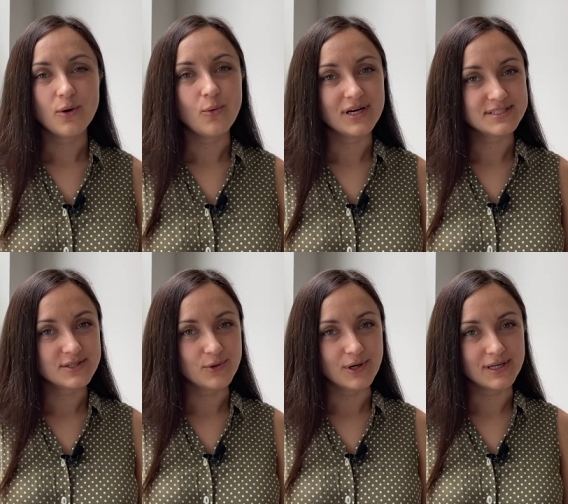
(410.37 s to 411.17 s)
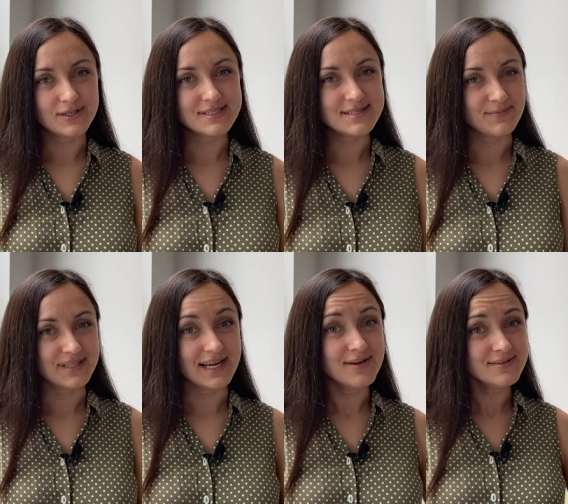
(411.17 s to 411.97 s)
Want to order
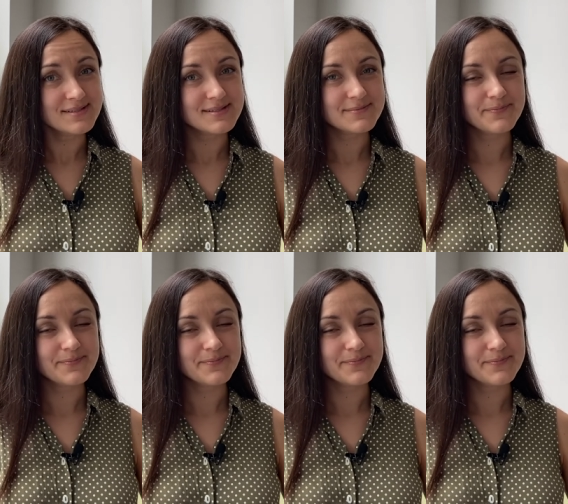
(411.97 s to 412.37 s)
something else?